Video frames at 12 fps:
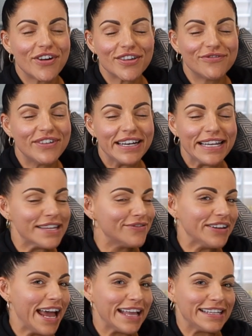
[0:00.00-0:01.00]
us fitness
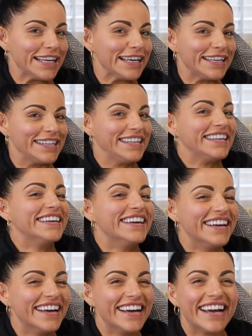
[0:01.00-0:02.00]
fanatics.
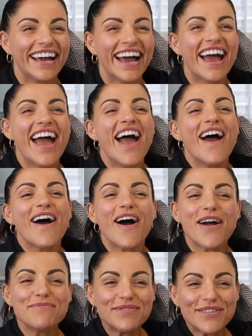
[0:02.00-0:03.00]

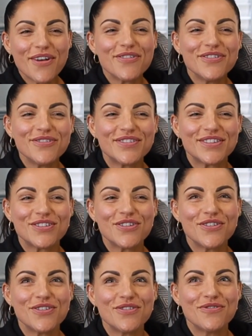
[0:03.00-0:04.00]
I'm so used
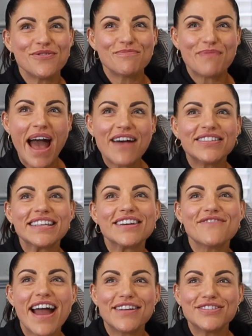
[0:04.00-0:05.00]
to bouncing
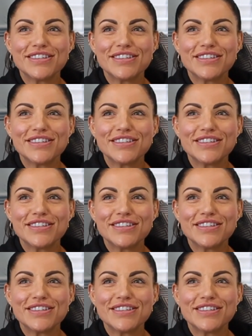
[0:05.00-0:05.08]
around